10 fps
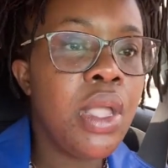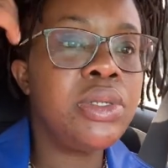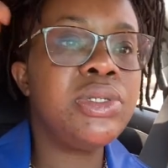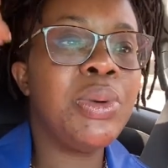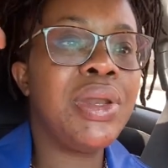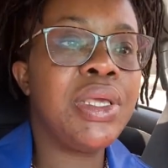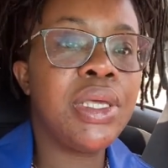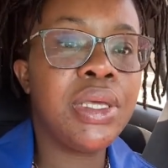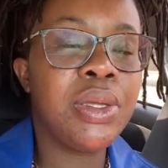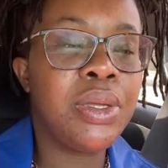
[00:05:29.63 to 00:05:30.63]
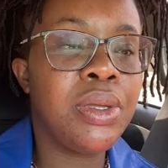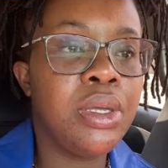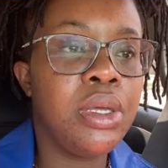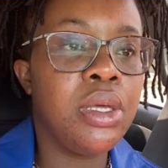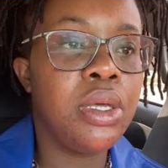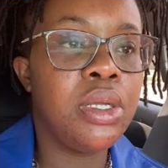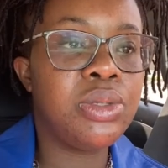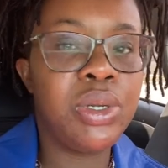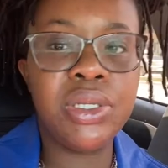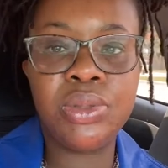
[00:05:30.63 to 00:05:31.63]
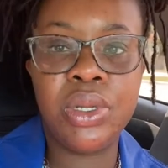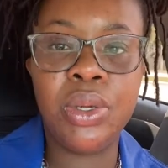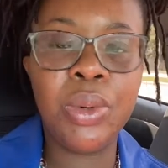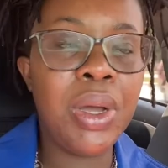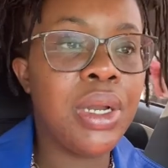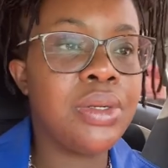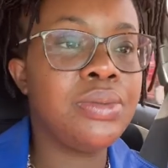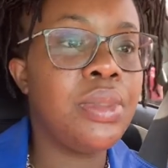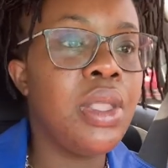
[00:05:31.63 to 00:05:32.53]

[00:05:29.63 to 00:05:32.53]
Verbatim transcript: 2021.